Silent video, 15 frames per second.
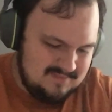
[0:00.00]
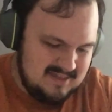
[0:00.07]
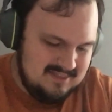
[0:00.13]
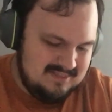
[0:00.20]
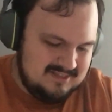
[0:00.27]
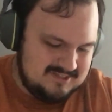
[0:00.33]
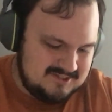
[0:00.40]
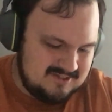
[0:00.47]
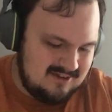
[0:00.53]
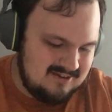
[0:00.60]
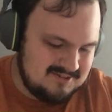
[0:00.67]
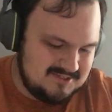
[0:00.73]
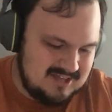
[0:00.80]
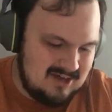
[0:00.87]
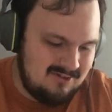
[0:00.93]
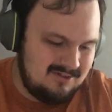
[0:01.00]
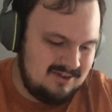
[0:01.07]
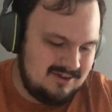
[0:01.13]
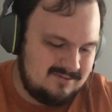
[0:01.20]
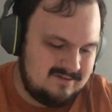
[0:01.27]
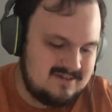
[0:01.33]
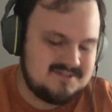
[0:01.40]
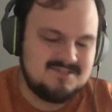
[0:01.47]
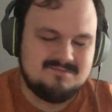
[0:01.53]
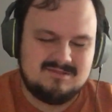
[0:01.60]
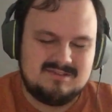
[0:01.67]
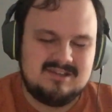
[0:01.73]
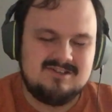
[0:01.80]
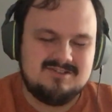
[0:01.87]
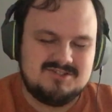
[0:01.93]
this song is not only aggressive,
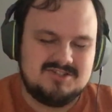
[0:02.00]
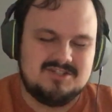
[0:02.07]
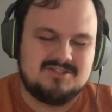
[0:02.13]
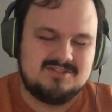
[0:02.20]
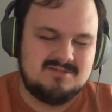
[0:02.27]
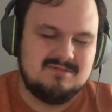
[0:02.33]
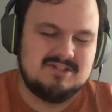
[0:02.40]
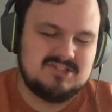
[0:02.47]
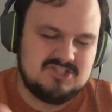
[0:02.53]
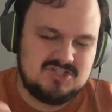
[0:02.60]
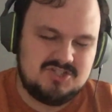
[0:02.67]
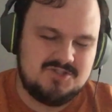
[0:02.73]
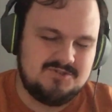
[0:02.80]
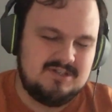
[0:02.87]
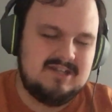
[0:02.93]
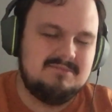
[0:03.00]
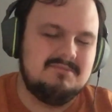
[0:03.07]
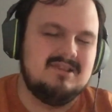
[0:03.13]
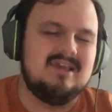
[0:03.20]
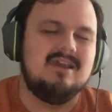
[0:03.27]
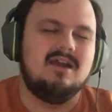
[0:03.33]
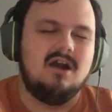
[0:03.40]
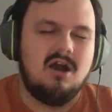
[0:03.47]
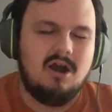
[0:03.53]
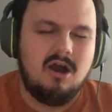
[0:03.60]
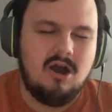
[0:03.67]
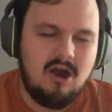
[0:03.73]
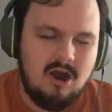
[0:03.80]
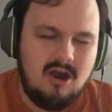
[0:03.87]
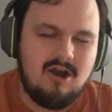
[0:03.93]
but there is just some extremely
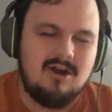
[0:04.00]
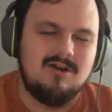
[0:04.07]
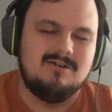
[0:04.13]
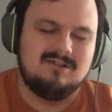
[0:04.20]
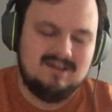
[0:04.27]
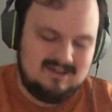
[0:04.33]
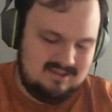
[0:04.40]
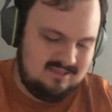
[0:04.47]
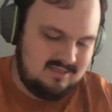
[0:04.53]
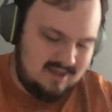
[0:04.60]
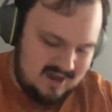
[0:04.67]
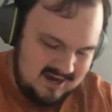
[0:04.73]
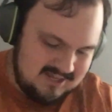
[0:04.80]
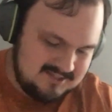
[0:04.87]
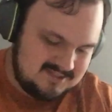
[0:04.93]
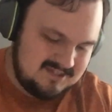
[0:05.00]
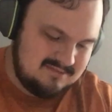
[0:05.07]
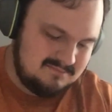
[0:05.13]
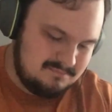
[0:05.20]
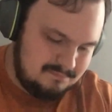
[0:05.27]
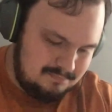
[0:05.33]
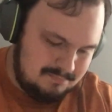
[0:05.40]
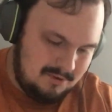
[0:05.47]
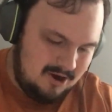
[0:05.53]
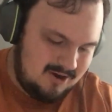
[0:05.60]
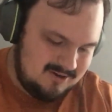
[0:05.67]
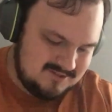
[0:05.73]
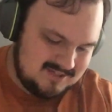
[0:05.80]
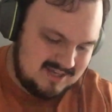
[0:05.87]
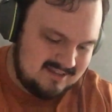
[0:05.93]
hard lines and
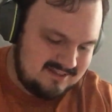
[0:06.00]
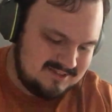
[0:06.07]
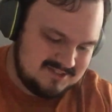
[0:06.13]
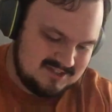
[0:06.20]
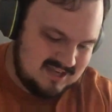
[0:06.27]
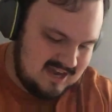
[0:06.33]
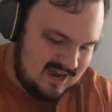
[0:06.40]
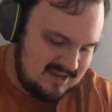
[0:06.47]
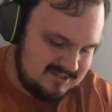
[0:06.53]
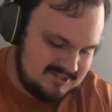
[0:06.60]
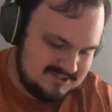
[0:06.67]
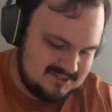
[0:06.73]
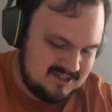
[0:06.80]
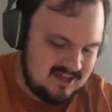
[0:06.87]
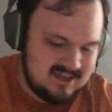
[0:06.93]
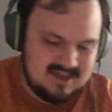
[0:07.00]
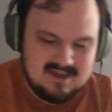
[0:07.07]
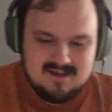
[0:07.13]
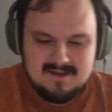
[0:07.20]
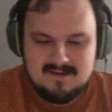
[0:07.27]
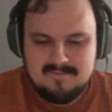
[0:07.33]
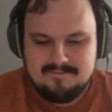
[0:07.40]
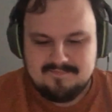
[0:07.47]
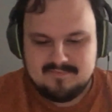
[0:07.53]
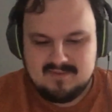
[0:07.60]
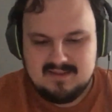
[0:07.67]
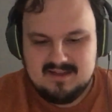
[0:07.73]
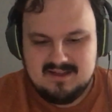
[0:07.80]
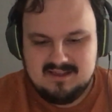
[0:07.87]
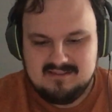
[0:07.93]
bars on this that I just like
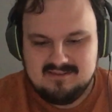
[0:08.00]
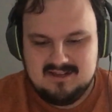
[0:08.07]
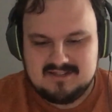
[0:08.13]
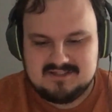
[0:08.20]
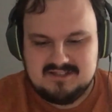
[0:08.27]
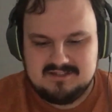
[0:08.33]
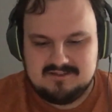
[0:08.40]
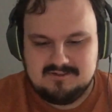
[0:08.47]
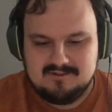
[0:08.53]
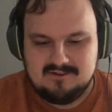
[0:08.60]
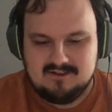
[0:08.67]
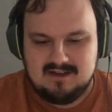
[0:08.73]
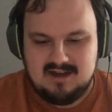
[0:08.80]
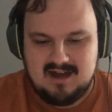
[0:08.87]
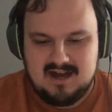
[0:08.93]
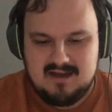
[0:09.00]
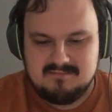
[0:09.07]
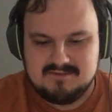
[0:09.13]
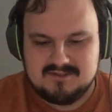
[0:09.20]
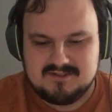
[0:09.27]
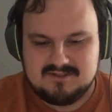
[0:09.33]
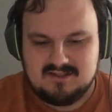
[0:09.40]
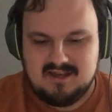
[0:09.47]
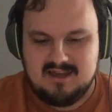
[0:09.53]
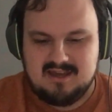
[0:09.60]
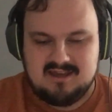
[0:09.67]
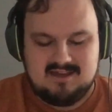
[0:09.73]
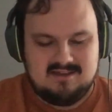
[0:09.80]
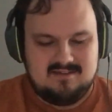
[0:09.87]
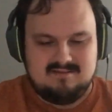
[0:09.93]
listening to it. I'm just
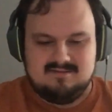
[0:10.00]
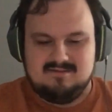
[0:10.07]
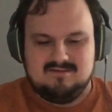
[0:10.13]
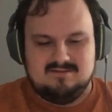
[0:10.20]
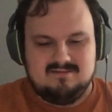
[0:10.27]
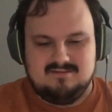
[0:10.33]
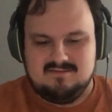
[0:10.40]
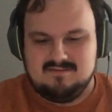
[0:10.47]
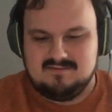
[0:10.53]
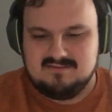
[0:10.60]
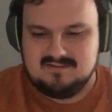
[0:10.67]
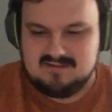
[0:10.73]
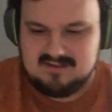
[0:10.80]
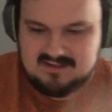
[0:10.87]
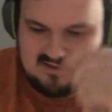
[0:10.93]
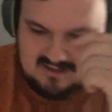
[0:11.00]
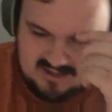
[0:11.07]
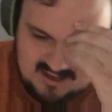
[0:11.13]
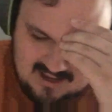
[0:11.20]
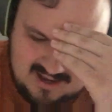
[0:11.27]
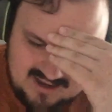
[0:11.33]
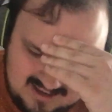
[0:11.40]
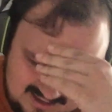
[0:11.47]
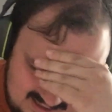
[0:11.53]
like, God,